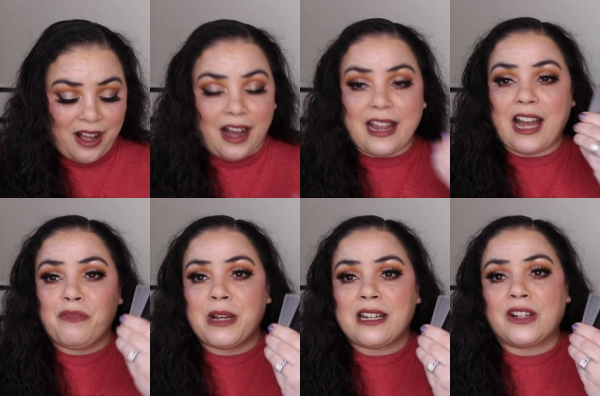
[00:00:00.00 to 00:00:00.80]
I have
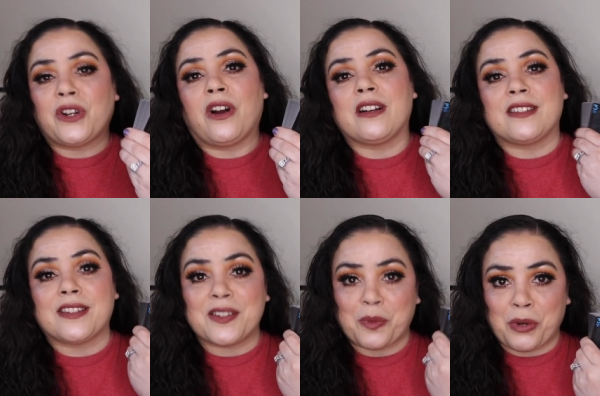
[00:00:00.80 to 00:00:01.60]
my deck of cards.
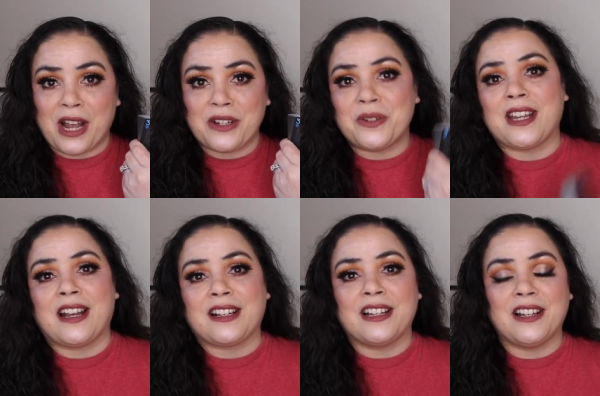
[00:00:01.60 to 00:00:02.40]
This is a brand new
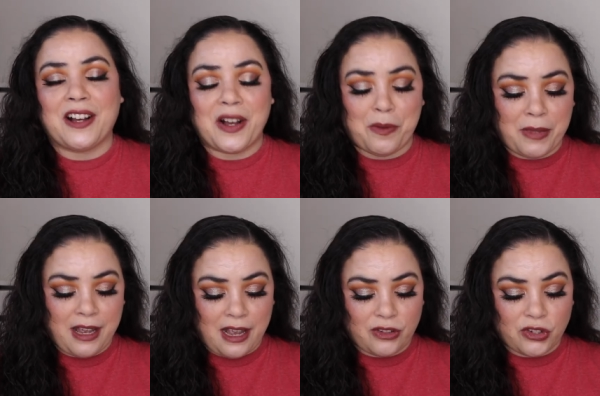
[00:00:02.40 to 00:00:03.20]
deck. Um,
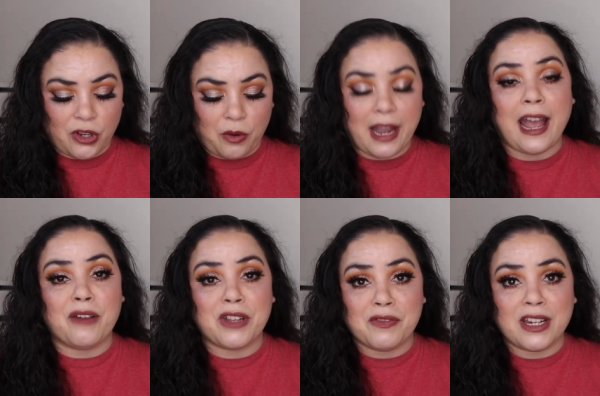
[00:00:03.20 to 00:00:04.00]
and so I
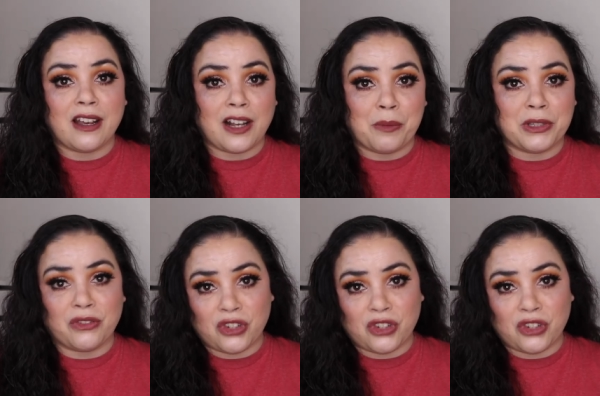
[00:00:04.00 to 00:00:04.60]
have given it a couple of